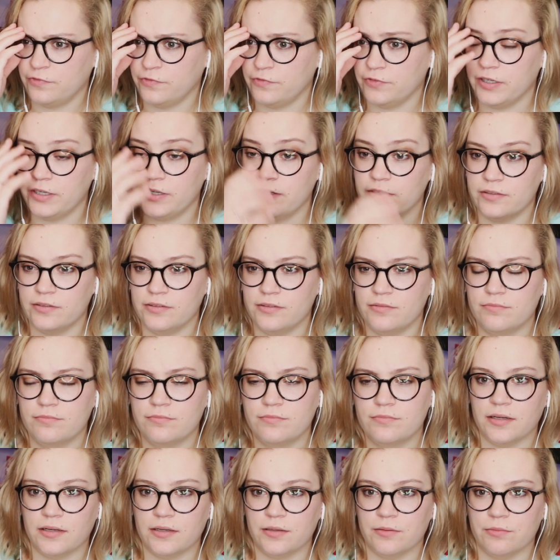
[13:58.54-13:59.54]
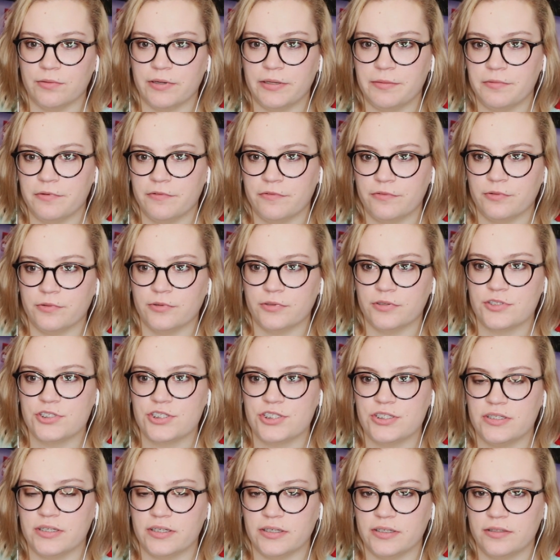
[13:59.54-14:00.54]
Finally got it right before
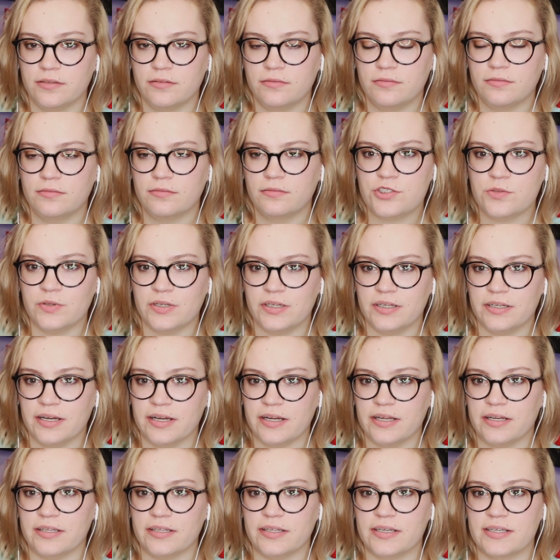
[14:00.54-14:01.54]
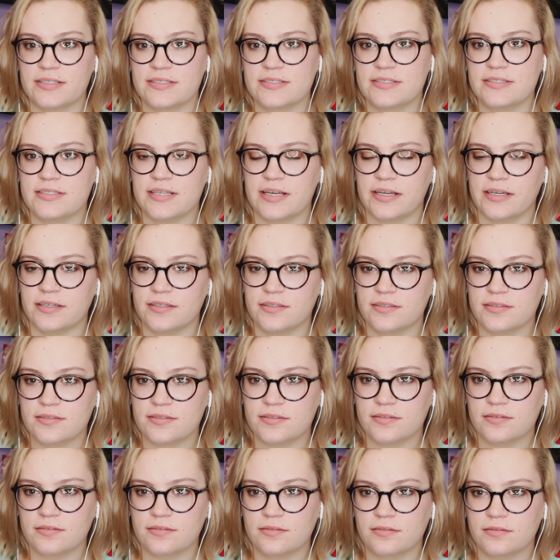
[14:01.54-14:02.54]
she died. She would have died in like
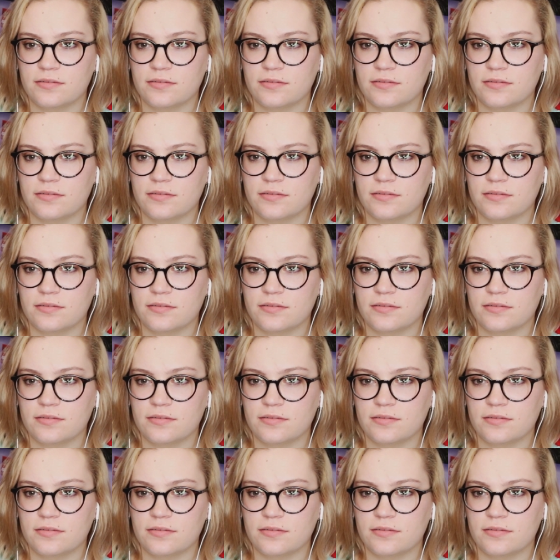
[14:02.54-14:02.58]
seconds.